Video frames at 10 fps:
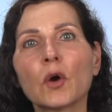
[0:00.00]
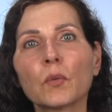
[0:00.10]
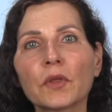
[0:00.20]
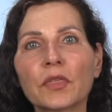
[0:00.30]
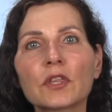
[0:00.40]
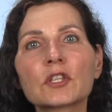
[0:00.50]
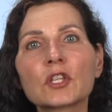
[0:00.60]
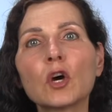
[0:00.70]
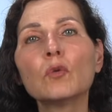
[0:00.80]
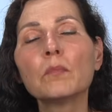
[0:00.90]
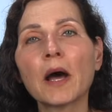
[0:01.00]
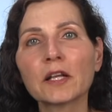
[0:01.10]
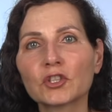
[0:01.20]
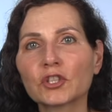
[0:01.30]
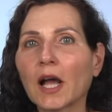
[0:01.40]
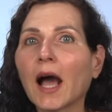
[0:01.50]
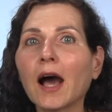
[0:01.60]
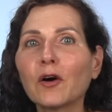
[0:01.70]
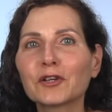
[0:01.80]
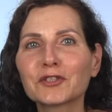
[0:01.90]
with so much
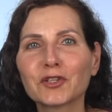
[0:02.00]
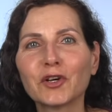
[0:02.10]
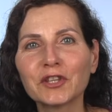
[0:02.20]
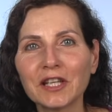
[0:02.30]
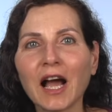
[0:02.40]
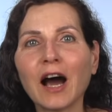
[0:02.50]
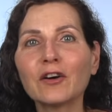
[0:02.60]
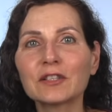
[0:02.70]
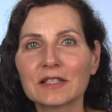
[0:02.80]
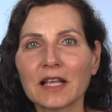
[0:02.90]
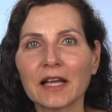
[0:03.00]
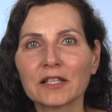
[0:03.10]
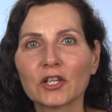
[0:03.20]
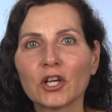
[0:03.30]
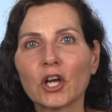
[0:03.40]
chaos on the outside,